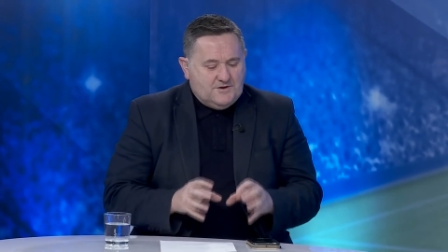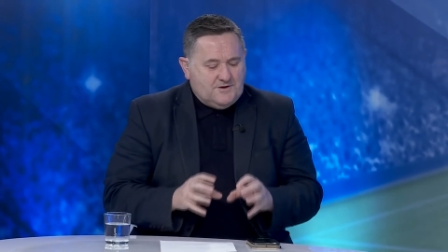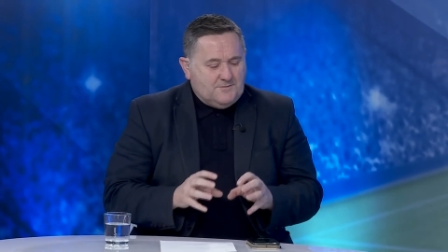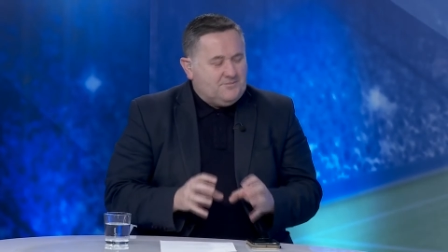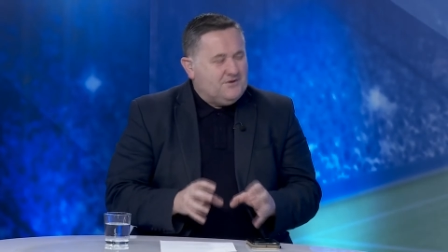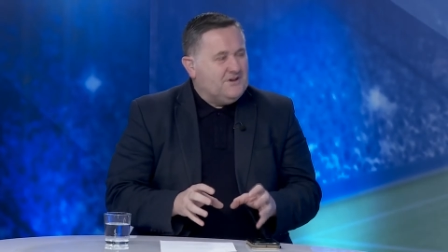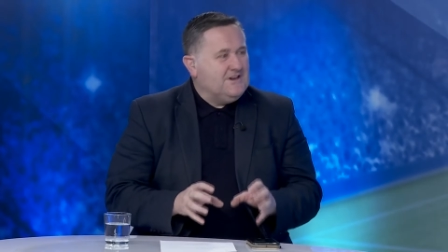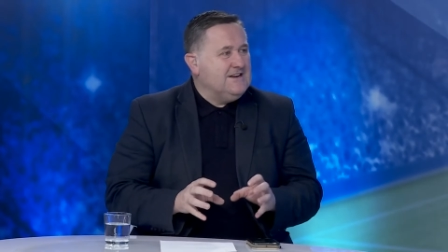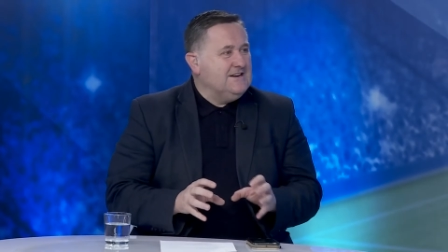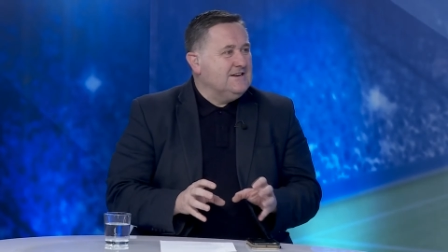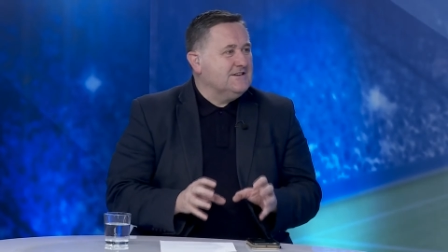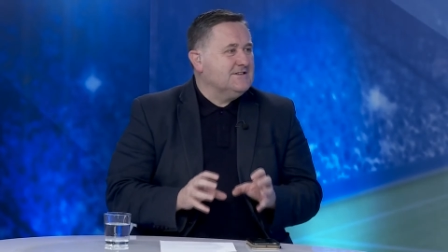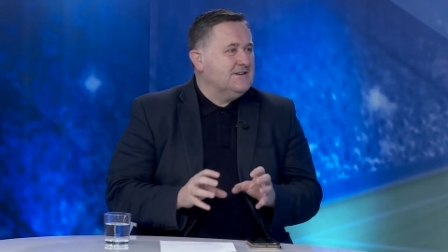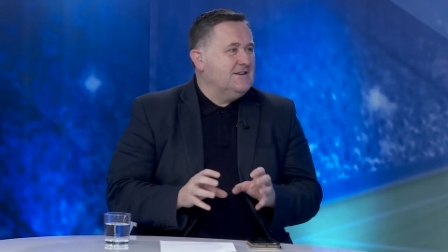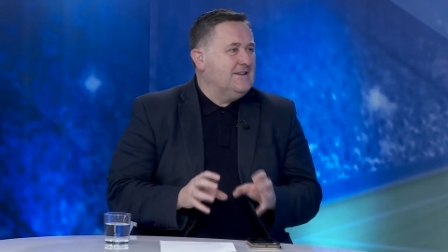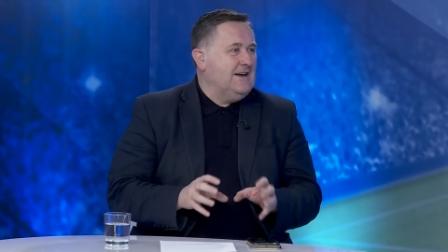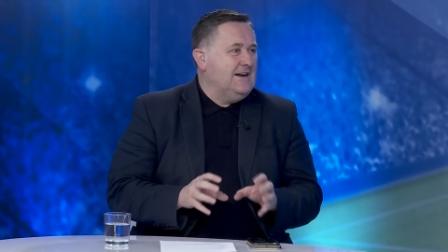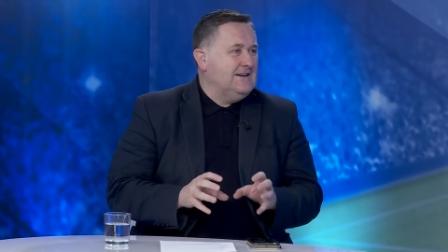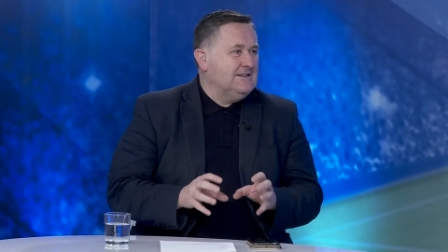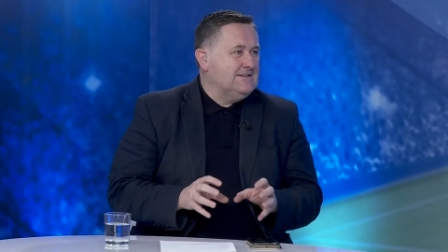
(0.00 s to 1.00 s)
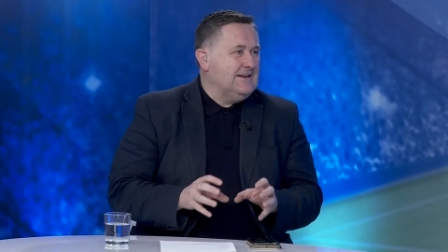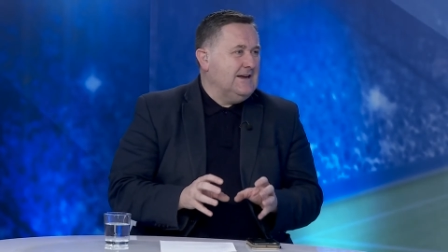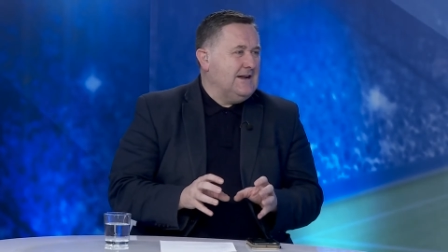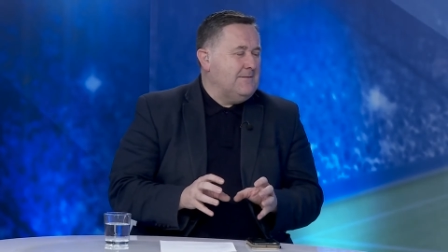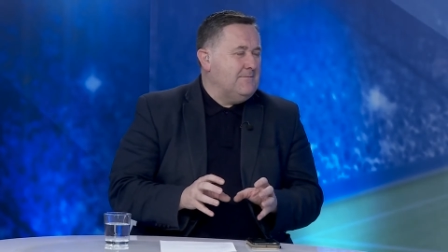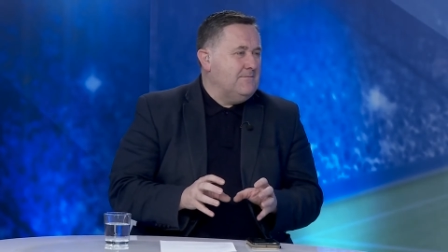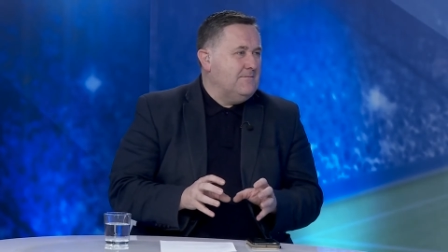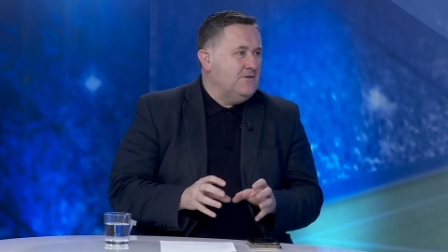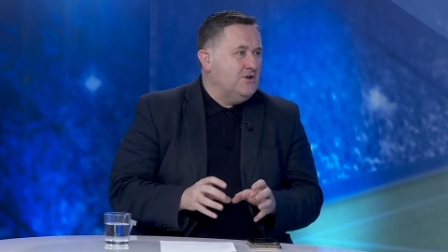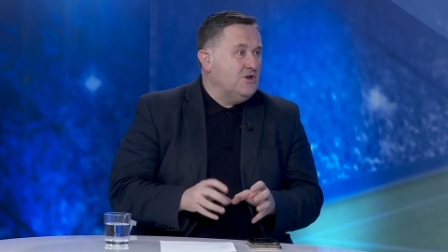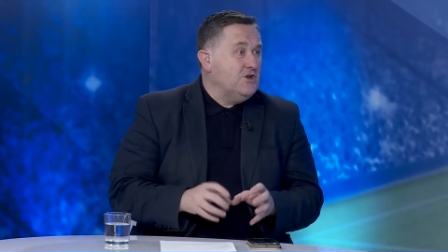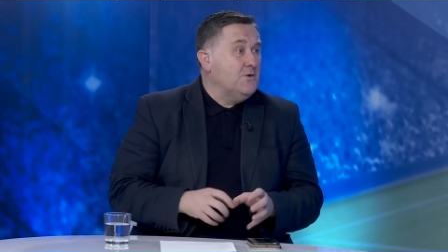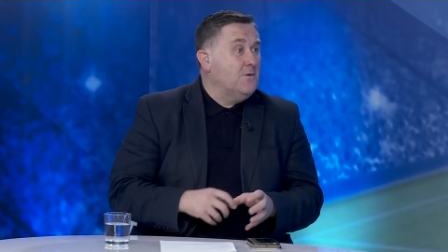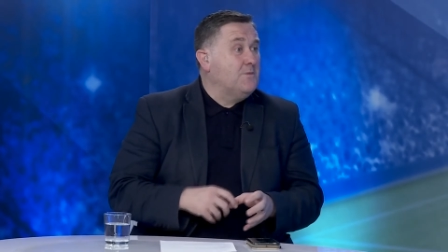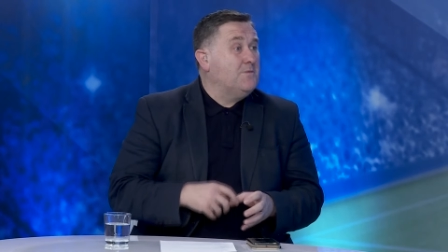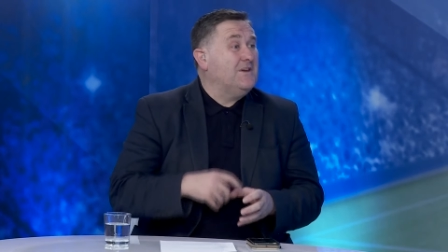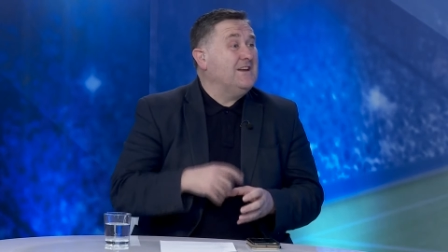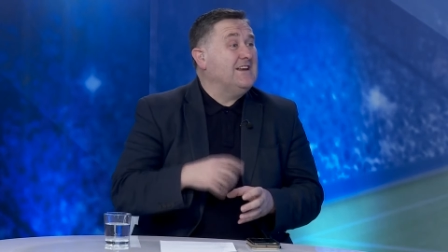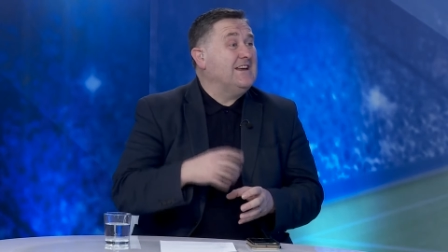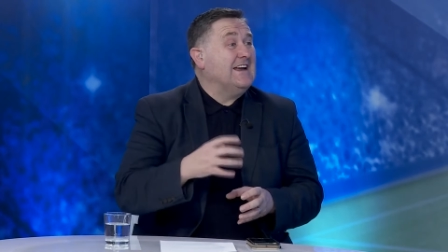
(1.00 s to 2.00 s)
the players at that time that you were
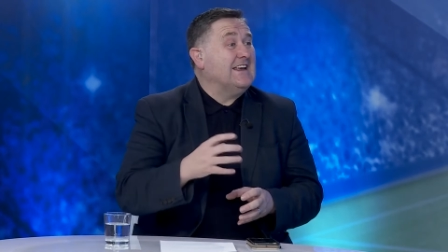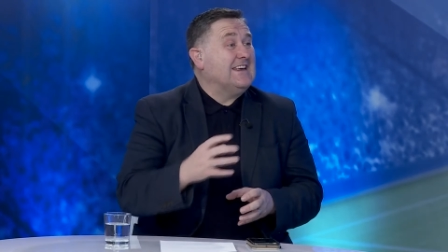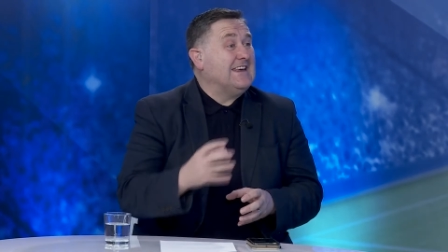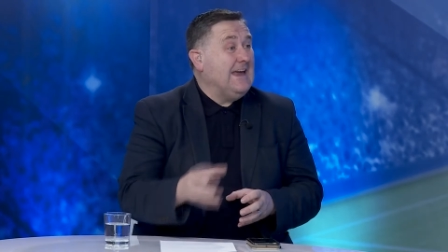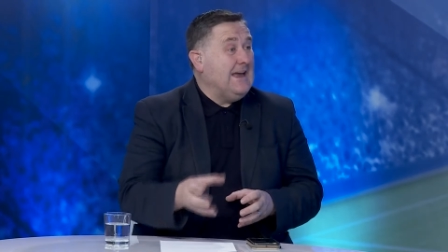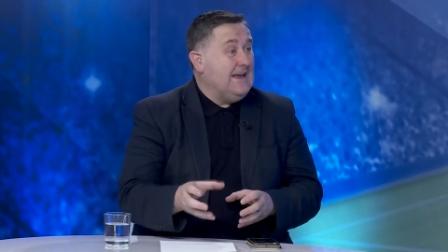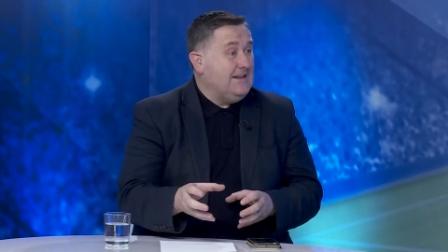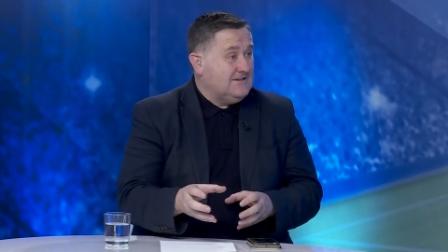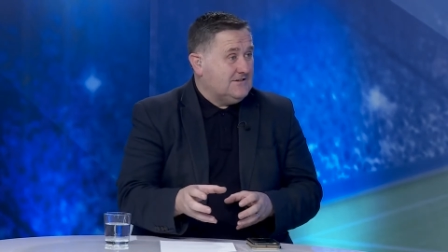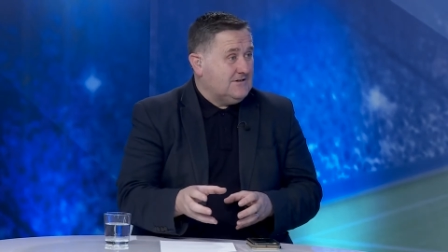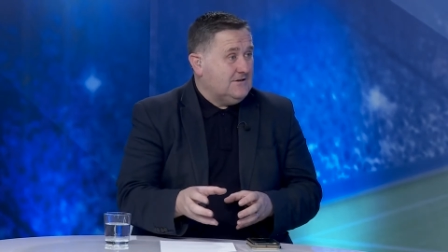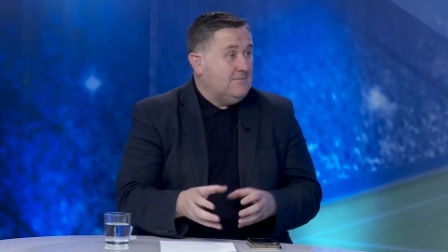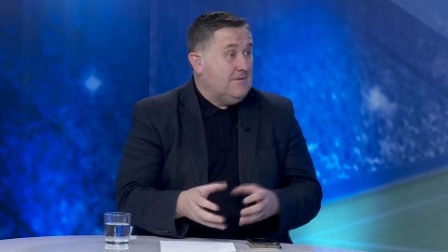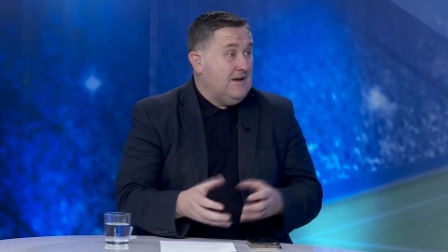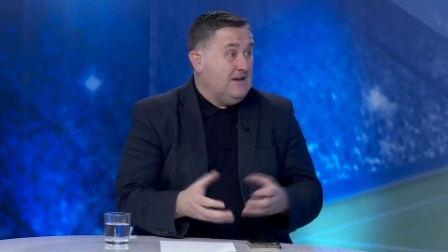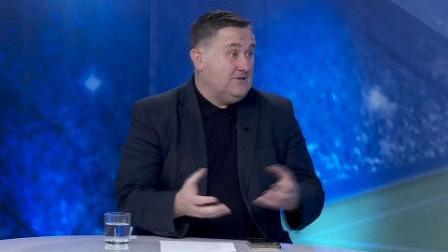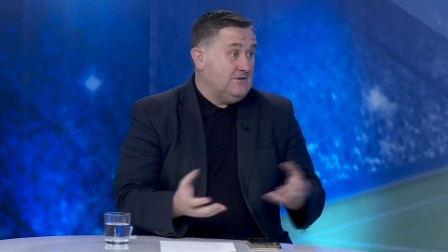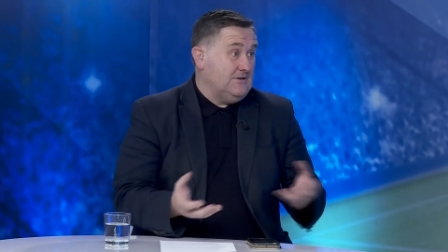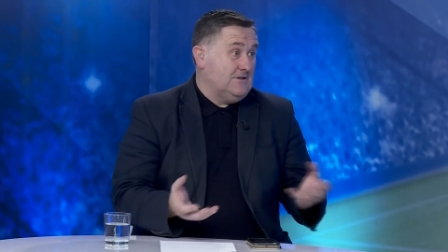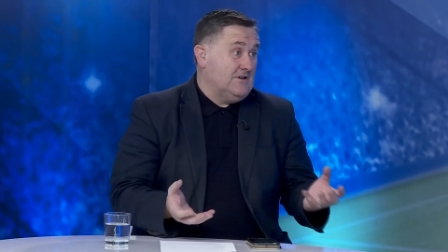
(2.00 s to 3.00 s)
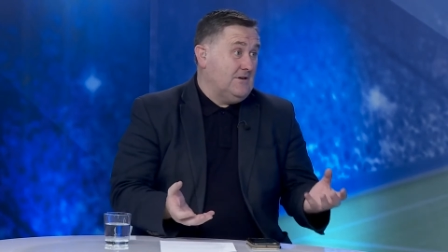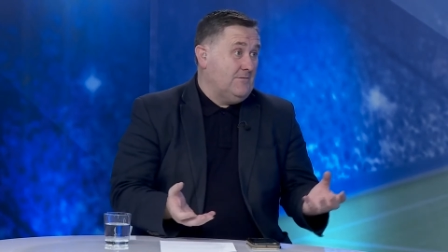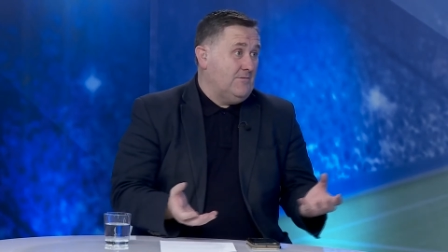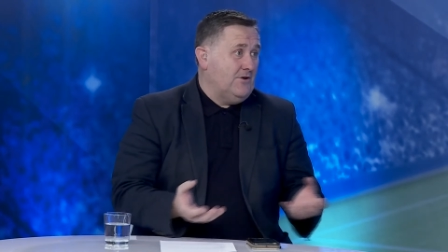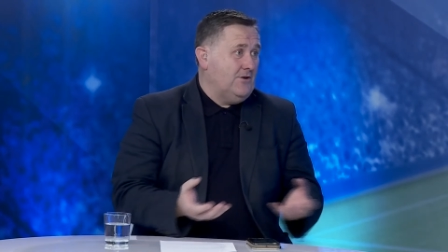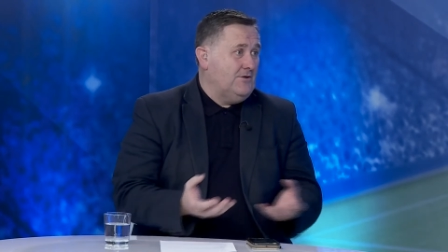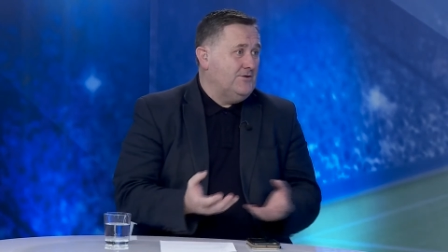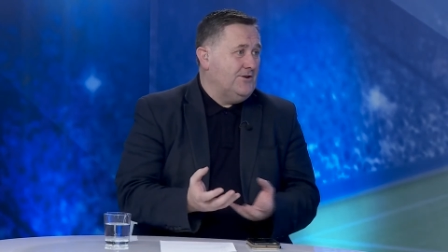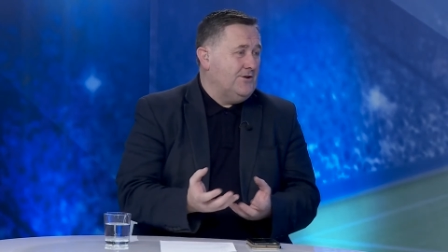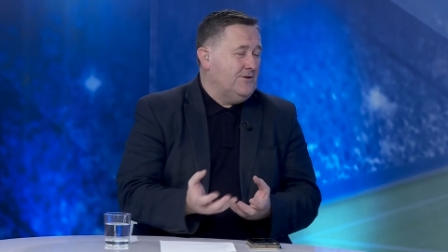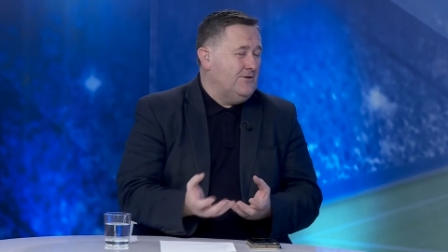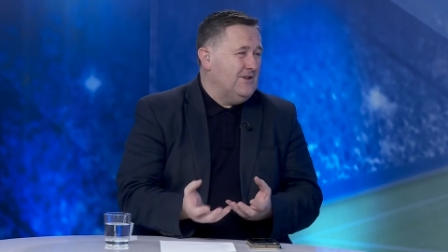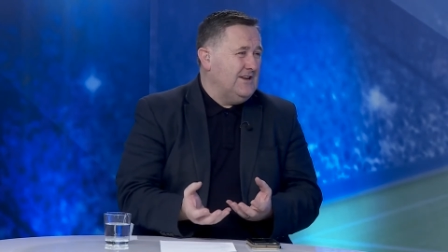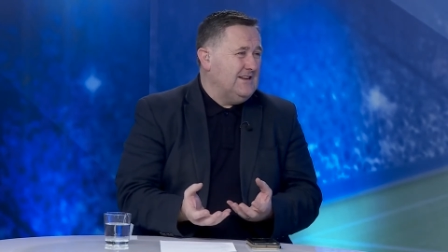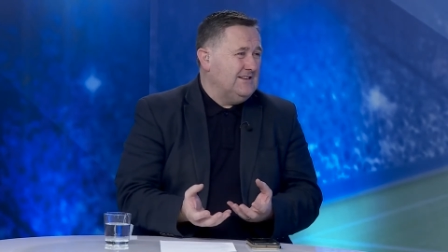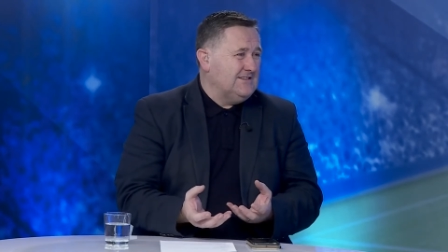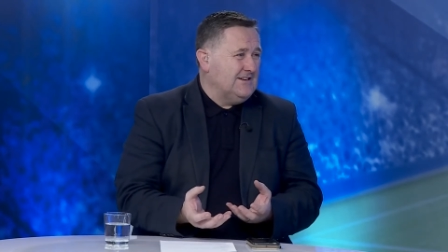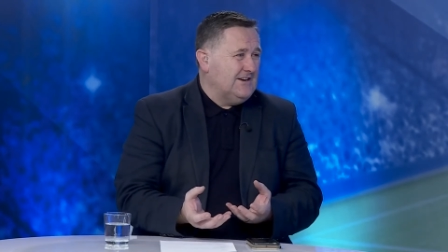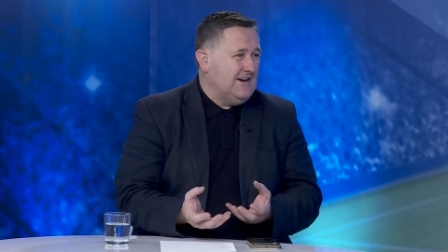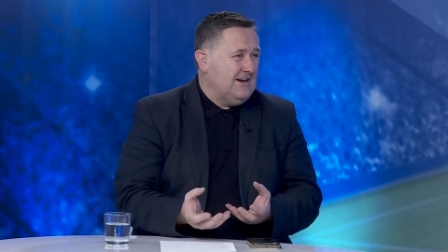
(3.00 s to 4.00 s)
playing against? You mentioned Cumbernauld and all the
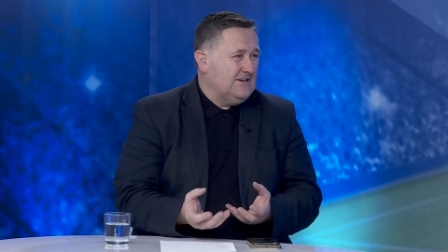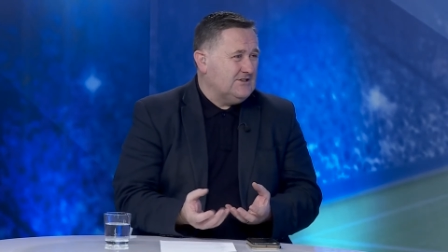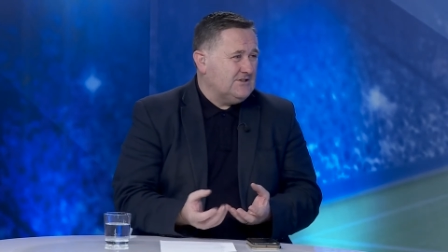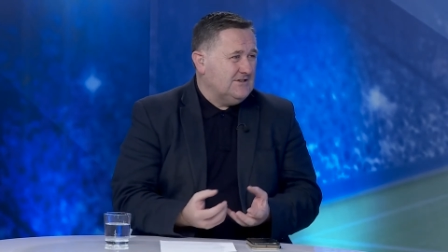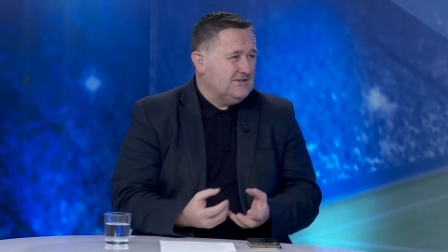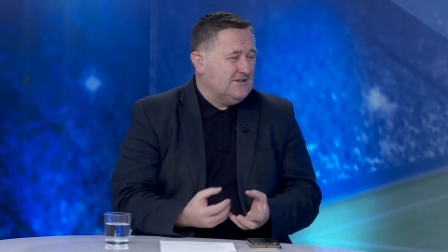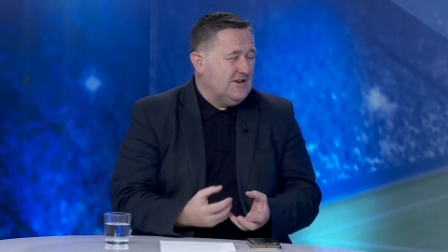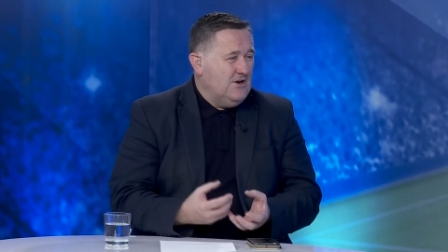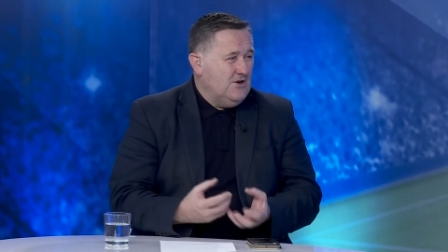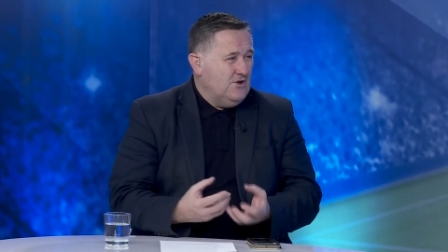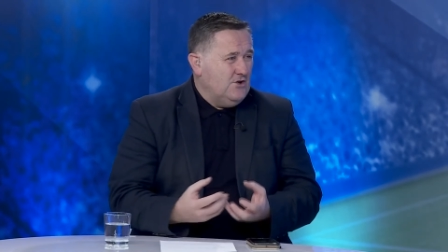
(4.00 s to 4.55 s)
internationals.